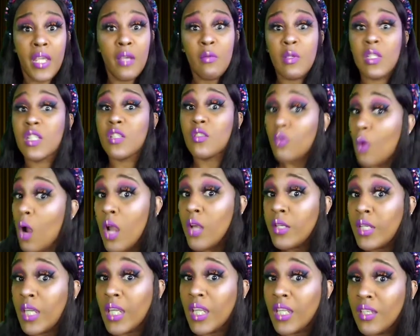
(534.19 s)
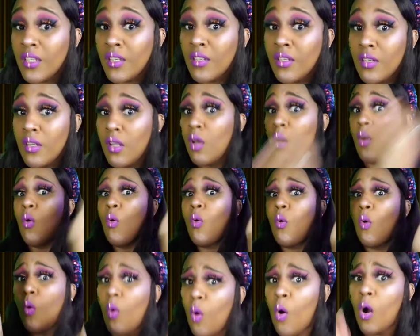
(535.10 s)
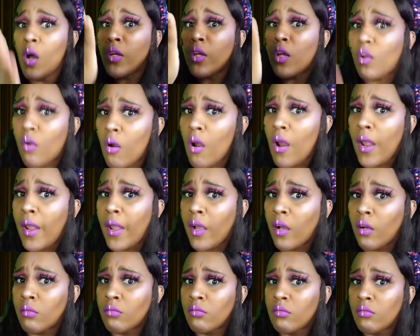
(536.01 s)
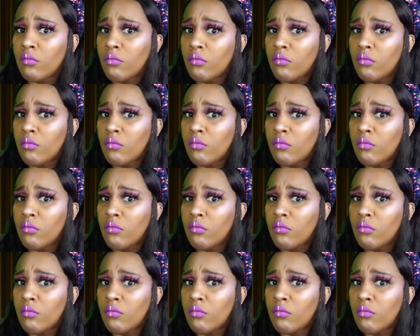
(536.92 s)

he was twerking on the ground.